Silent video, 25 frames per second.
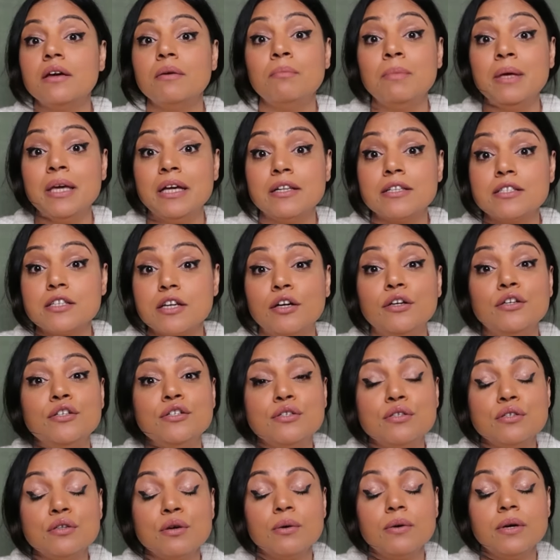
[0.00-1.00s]
meals are
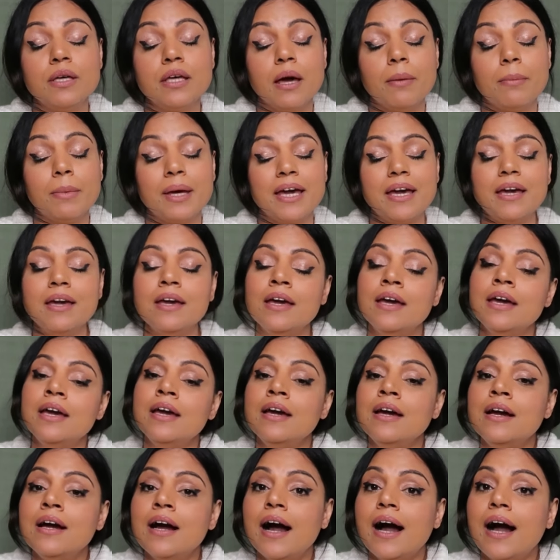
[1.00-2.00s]
so yummy.
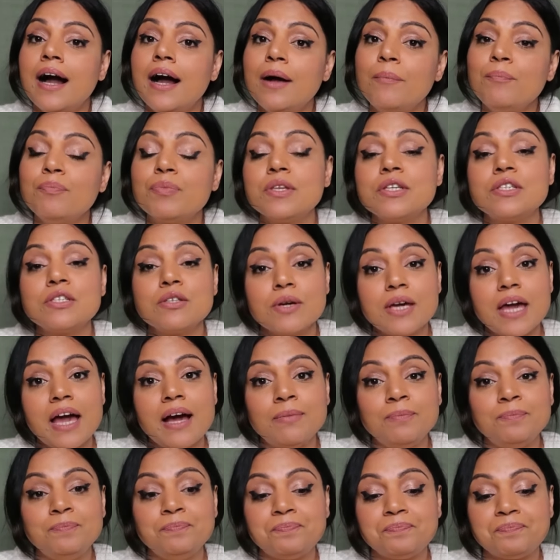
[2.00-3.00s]
So yeah,